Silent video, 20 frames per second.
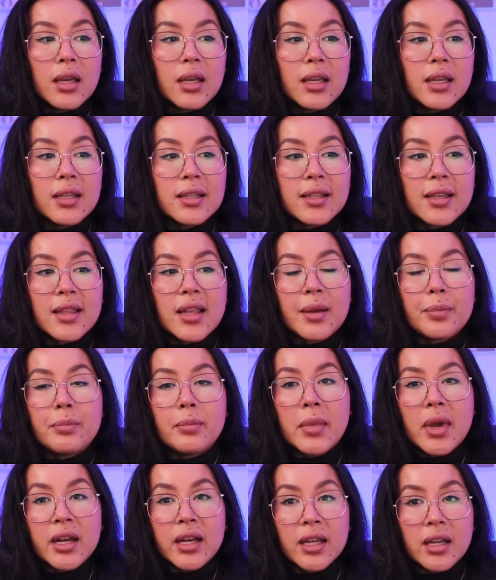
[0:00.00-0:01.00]
He said that
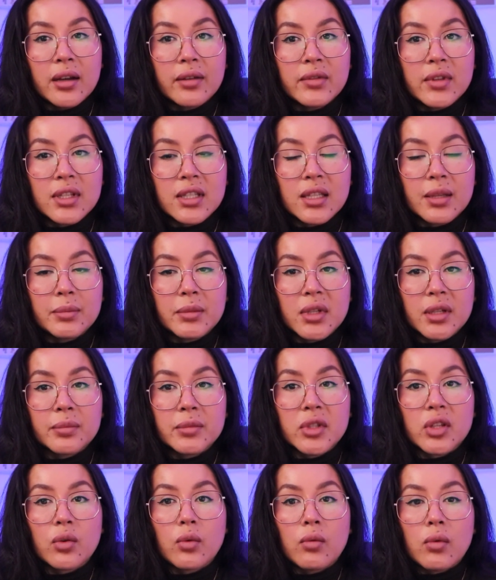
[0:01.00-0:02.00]
many of the
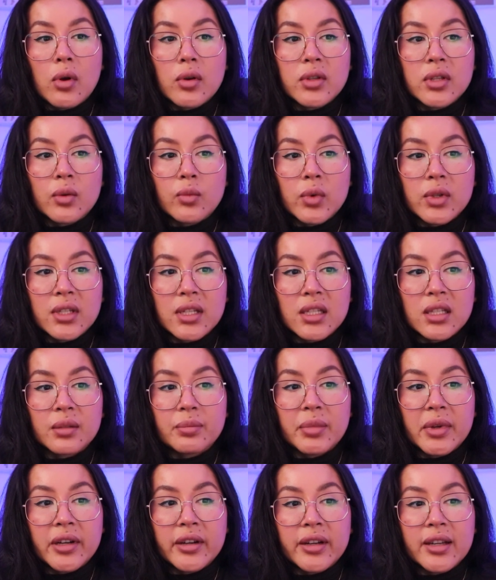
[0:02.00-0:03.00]
symptoms Rosa was
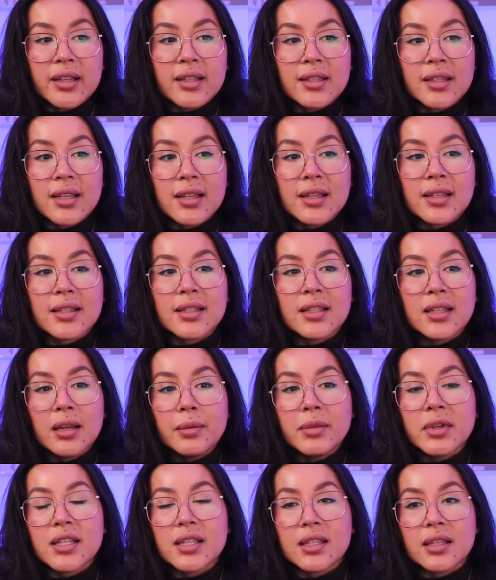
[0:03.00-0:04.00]
experiencing
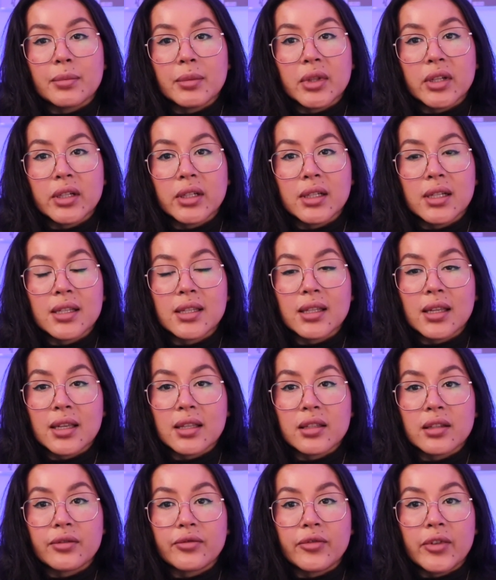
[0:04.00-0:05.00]
seemed similar to
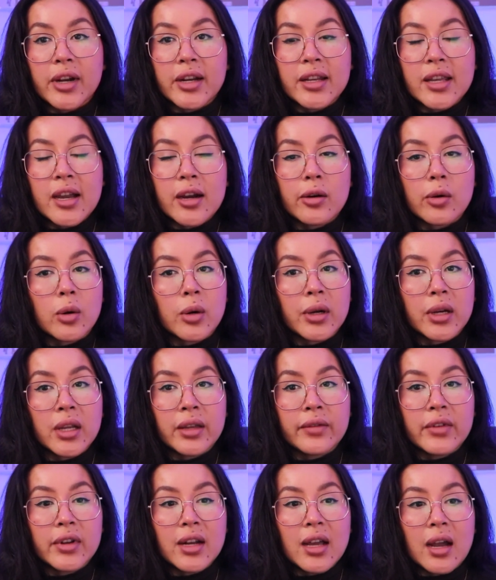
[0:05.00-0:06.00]
schizophrenia or
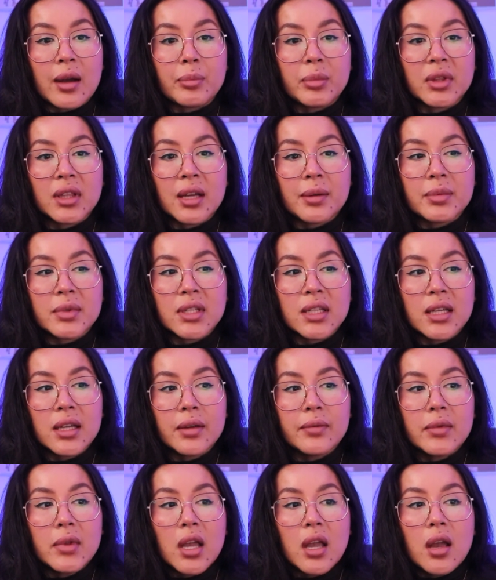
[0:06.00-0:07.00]
even epilepsy,